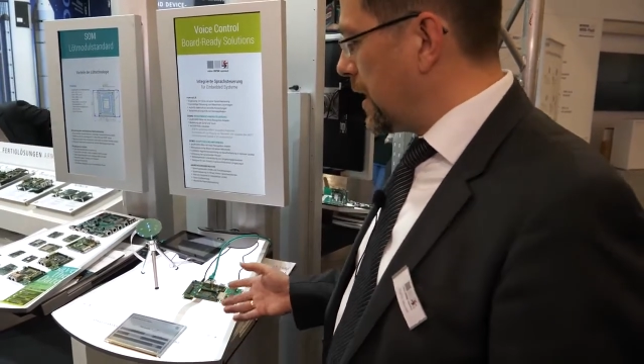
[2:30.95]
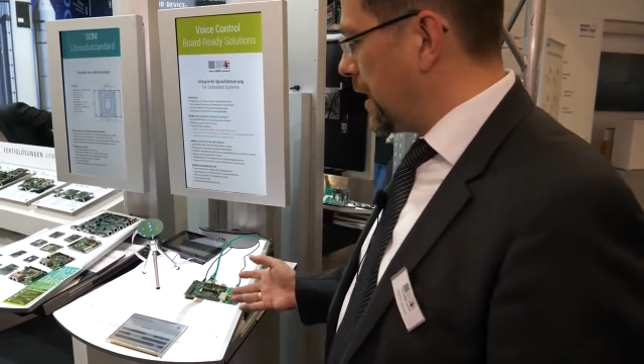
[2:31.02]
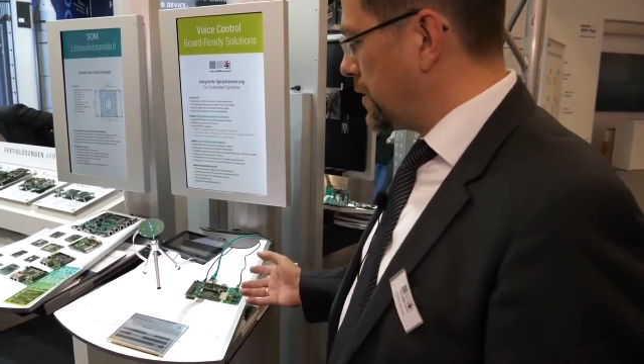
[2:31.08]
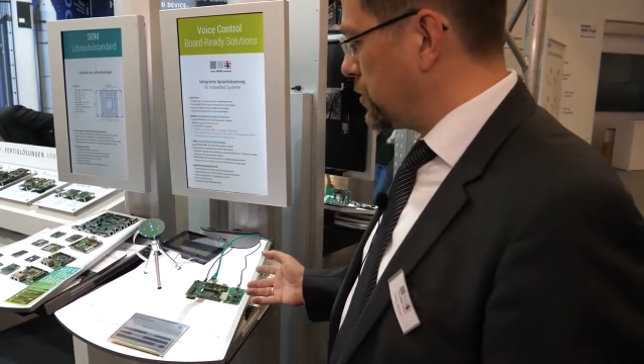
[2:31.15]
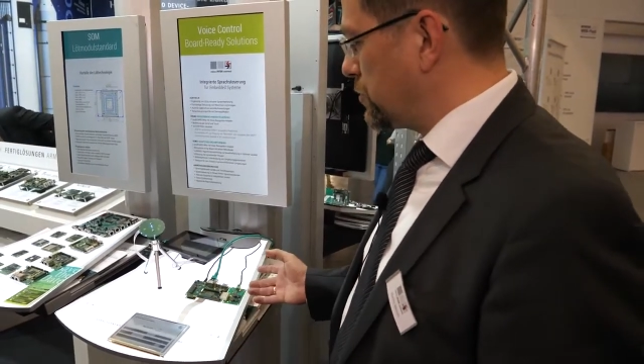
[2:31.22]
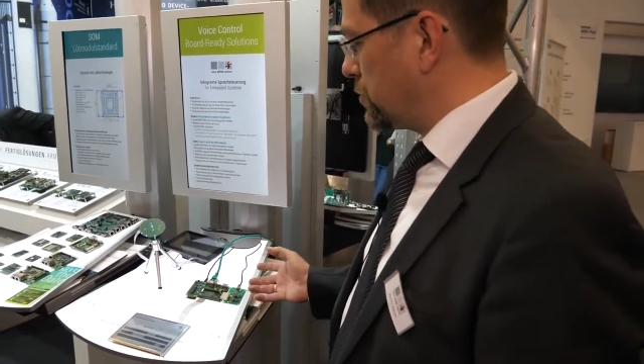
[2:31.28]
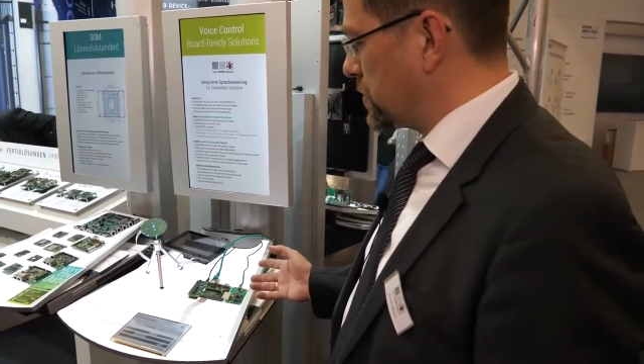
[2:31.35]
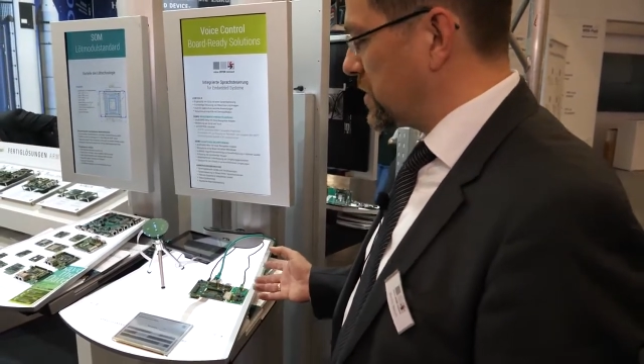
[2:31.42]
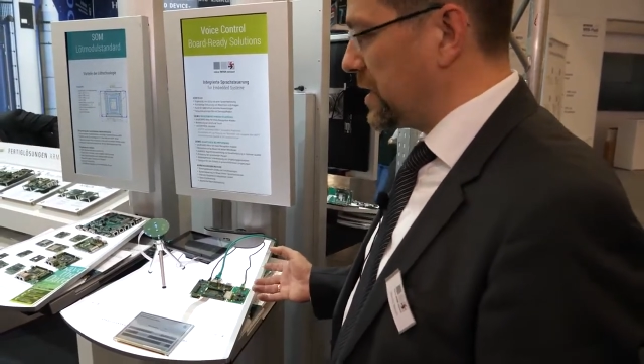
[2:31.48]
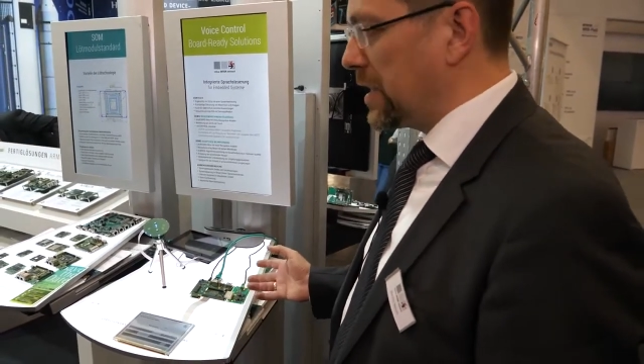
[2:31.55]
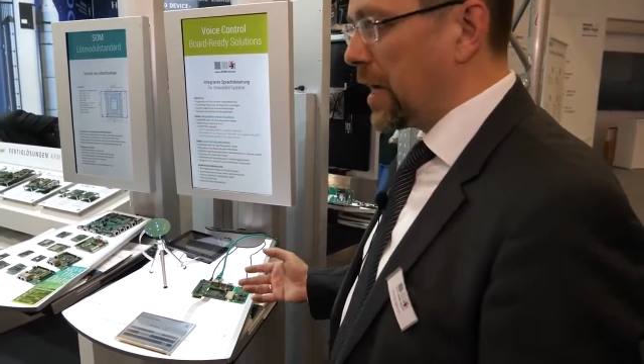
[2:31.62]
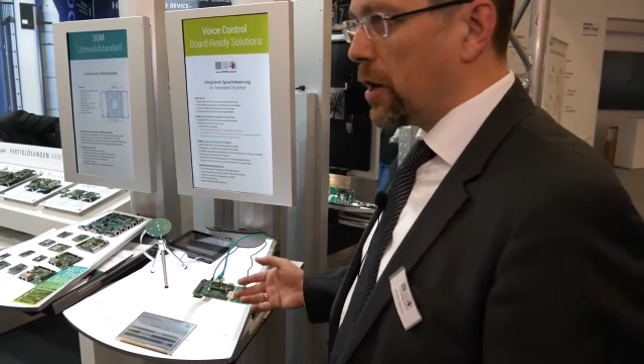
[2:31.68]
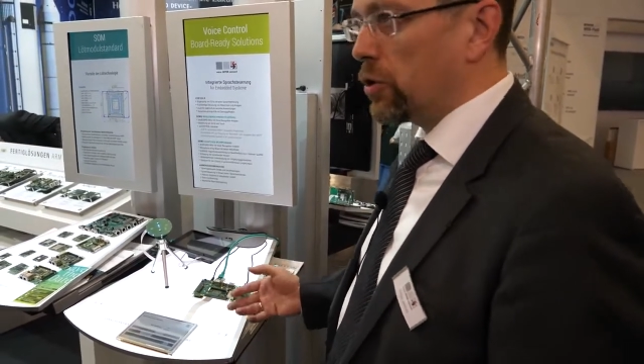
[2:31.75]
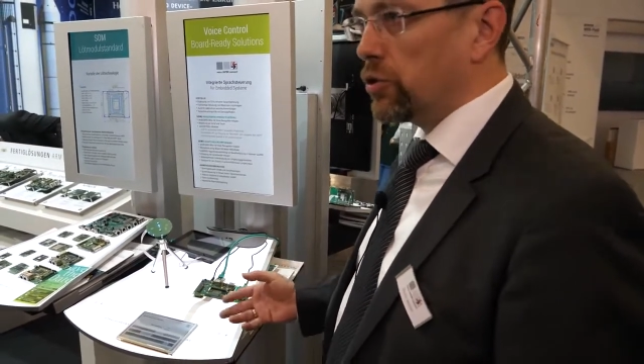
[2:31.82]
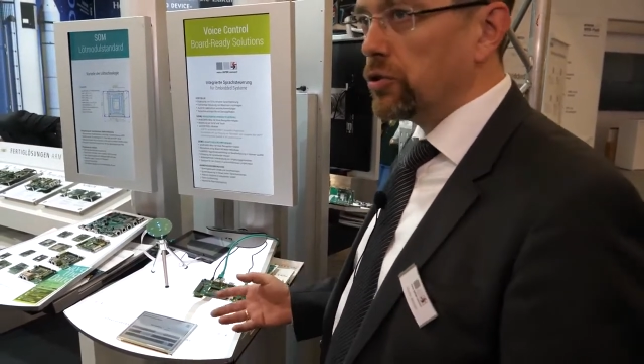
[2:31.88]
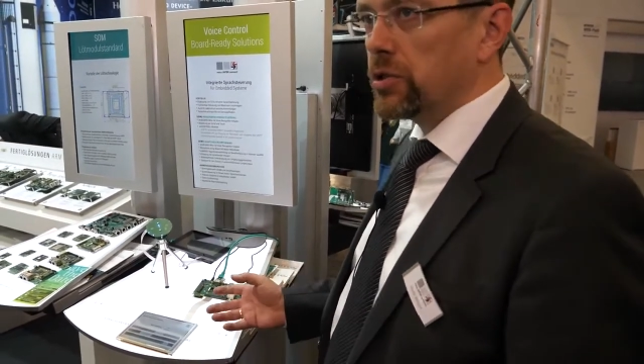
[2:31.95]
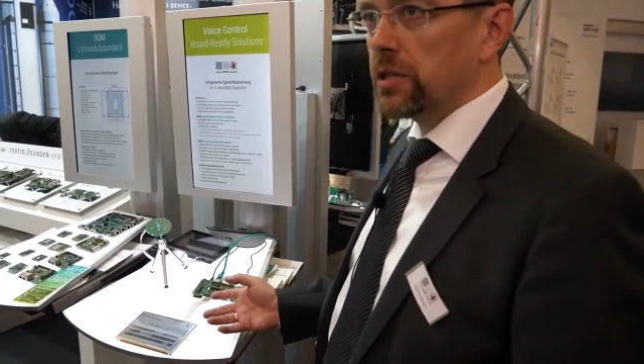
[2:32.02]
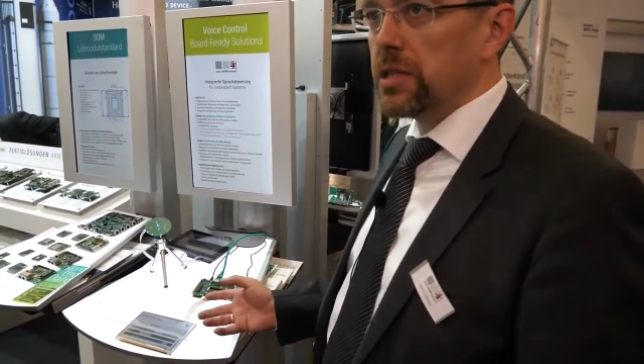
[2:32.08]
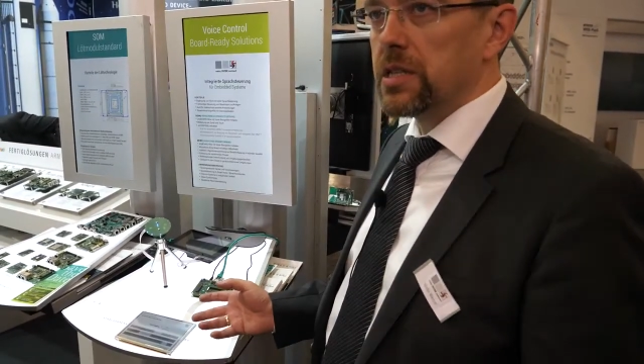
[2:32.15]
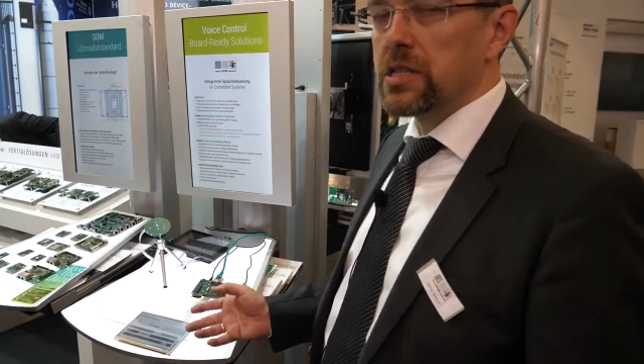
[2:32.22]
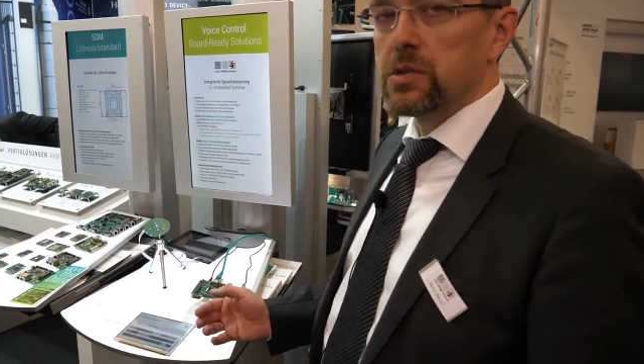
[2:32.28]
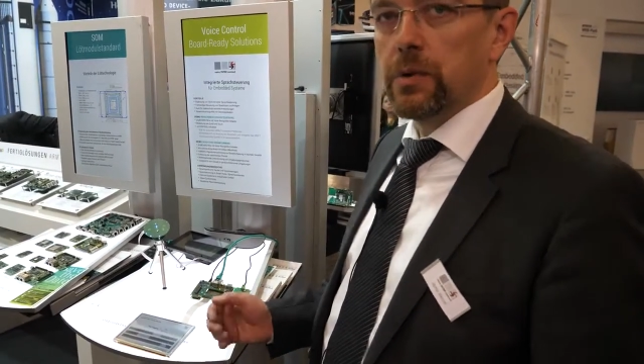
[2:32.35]
and you will see how good
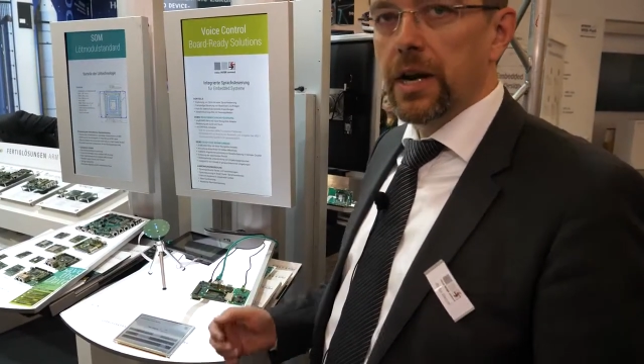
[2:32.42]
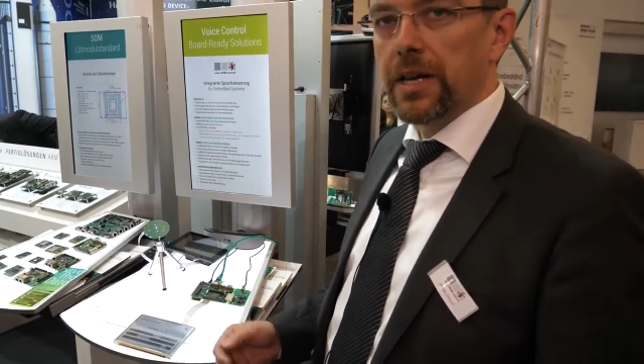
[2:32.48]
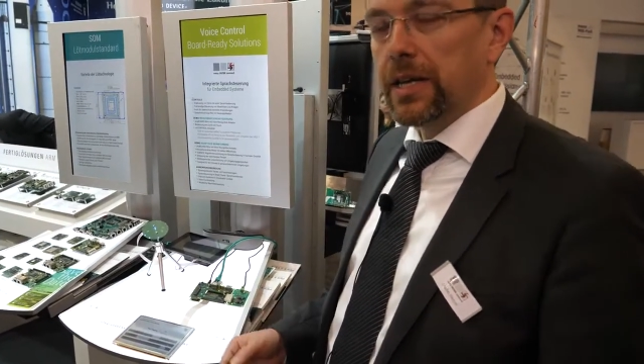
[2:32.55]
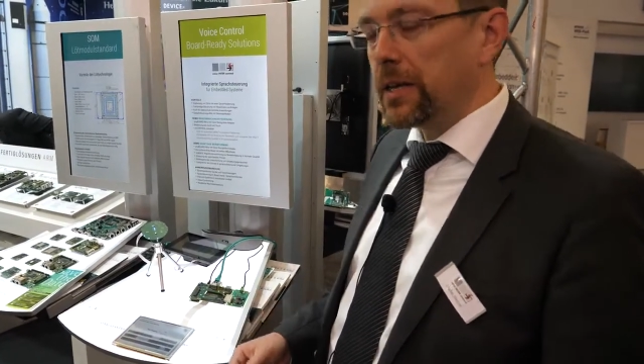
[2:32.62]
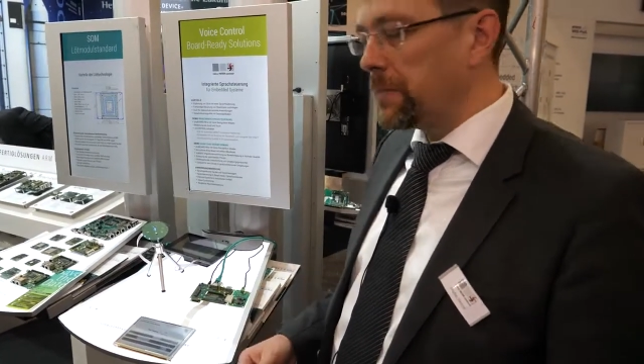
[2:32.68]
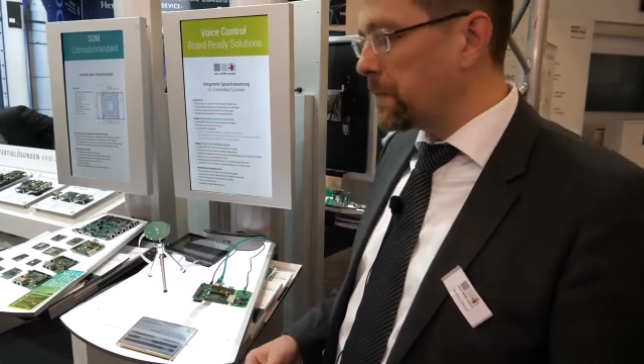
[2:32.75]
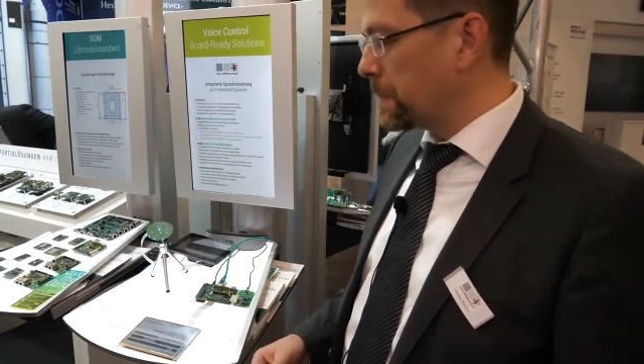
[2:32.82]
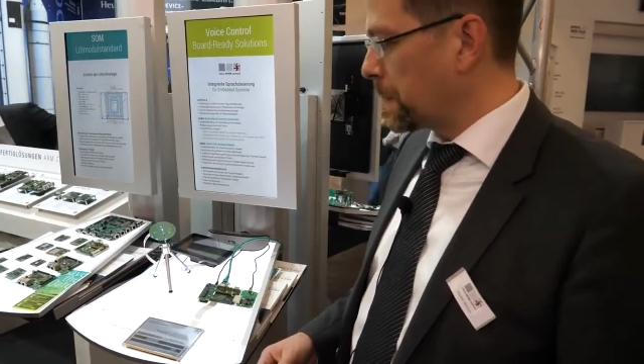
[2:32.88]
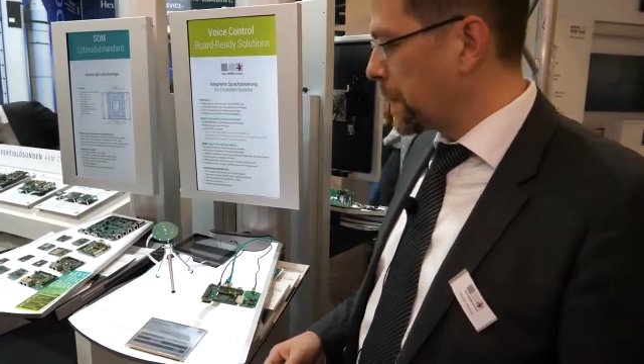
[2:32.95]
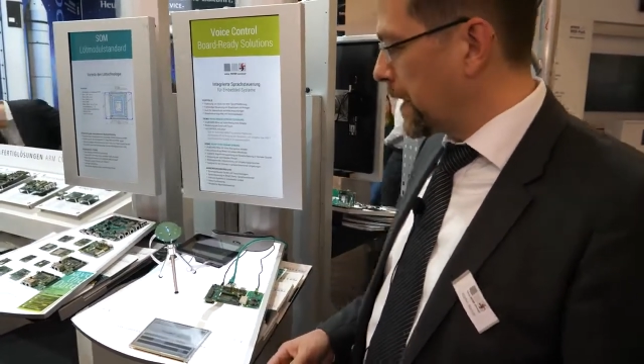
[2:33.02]
it is running.